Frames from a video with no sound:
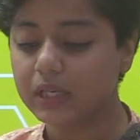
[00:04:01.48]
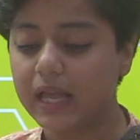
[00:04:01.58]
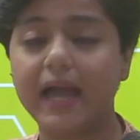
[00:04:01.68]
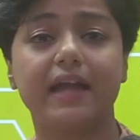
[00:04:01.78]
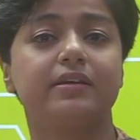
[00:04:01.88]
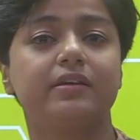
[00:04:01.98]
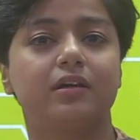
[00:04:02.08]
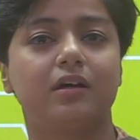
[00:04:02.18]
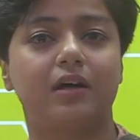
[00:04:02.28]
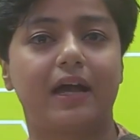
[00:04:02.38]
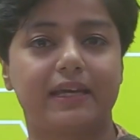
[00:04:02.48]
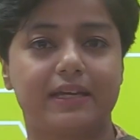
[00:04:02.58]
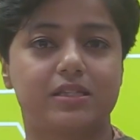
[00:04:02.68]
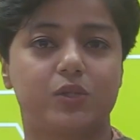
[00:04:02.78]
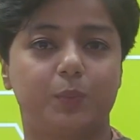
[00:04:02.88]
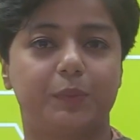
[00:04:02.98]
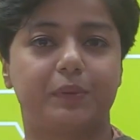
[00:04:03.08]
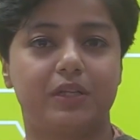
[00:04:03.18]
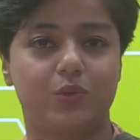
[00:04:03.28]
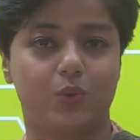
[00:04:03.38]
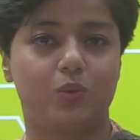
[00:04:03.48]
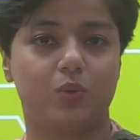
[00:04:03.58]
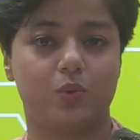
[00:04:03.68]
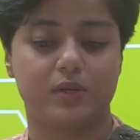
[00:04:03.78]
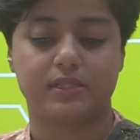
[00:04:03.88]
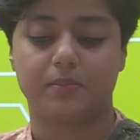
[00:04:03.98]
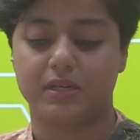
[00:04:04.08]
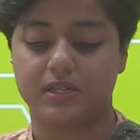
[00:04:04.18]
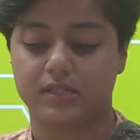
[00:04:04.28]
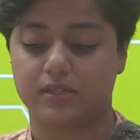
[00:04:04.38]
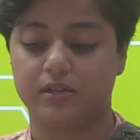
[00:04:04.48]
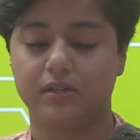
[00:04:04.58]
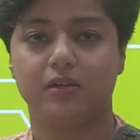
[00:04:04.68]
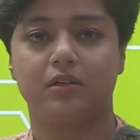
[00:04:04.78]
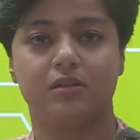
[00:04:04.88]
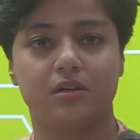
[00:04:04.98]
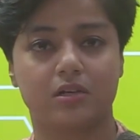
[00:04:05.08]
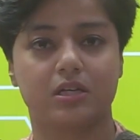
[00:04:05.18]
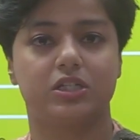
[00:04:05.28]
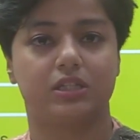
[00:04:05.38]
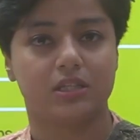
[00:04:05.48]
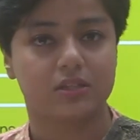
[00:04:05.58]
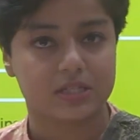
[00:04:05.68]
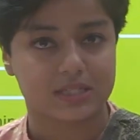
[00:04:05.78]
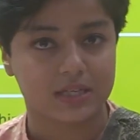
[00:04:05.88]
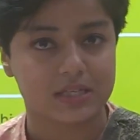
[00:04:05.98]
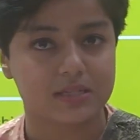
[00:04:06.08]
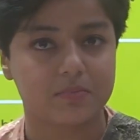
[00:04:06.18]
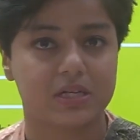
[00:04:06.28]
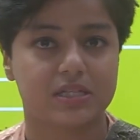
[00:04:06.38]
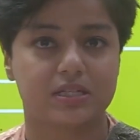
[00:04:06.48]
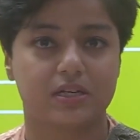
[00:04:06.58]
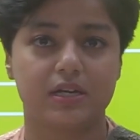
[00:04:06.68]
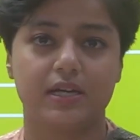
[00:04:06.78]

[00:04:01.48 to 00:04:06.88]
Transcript: and I guess you people know who is the minister. Dr. Jitendra Singh is the minister.